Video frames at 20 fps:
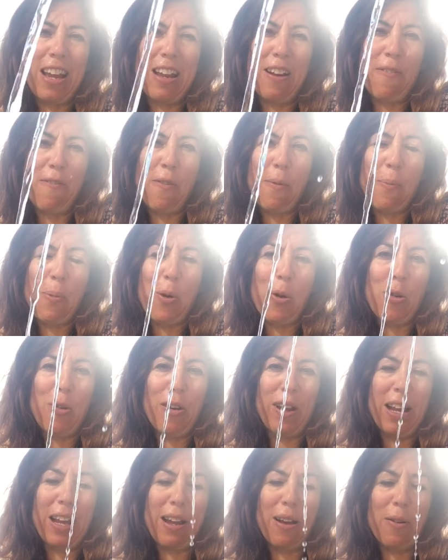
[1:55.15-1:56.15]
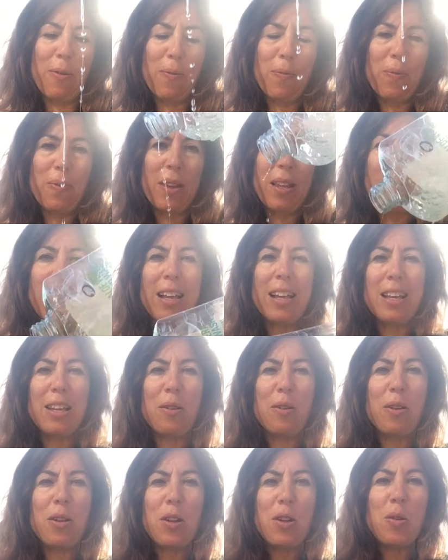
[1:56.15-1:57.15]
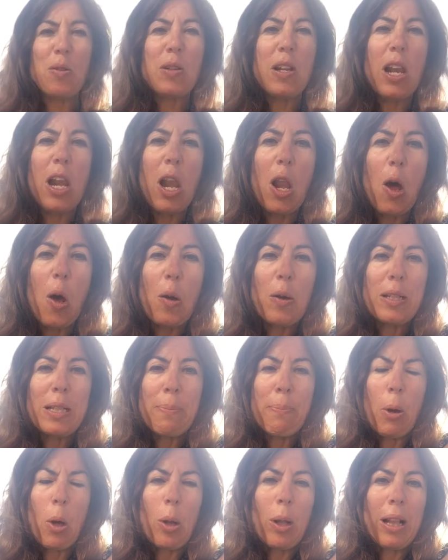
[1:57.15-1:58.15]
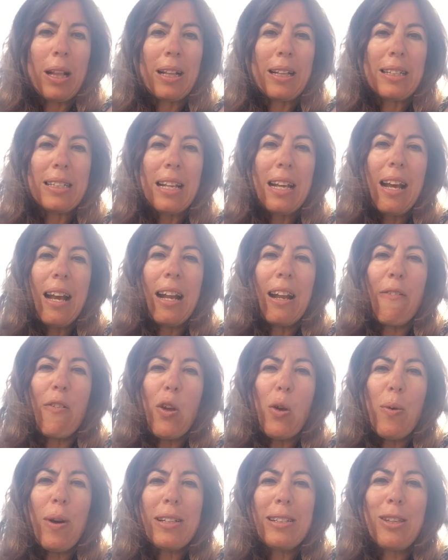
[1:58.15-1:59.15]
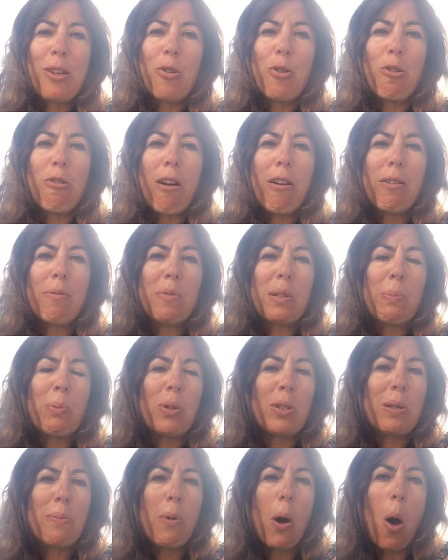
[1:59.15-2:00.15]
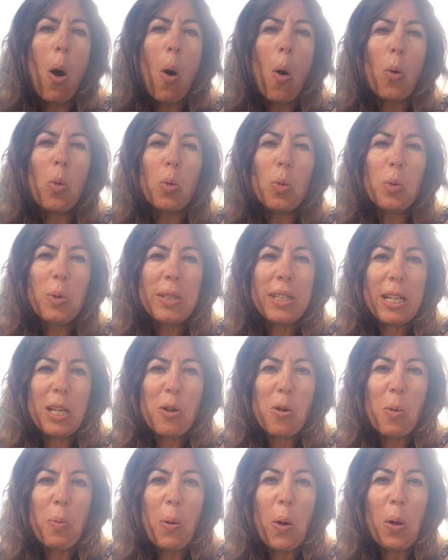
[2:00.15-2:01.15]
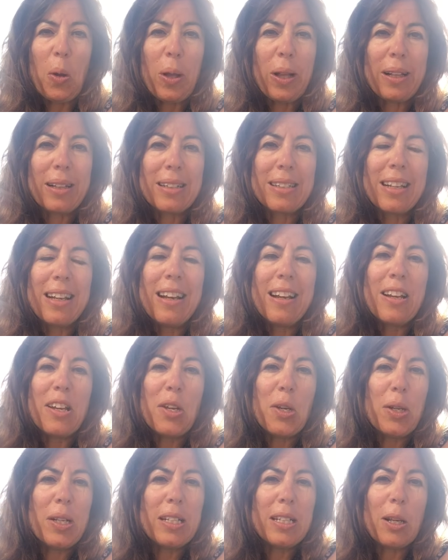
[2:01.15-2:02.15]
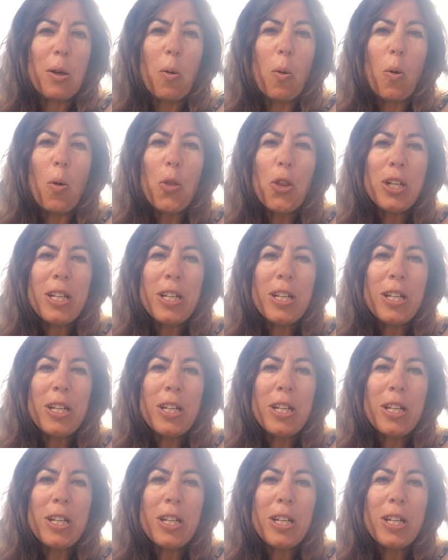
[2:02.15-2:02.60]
for pouring out. You can use lots of bottles, and if you ask your grown-ups to put some holes in your bottles, you can see all the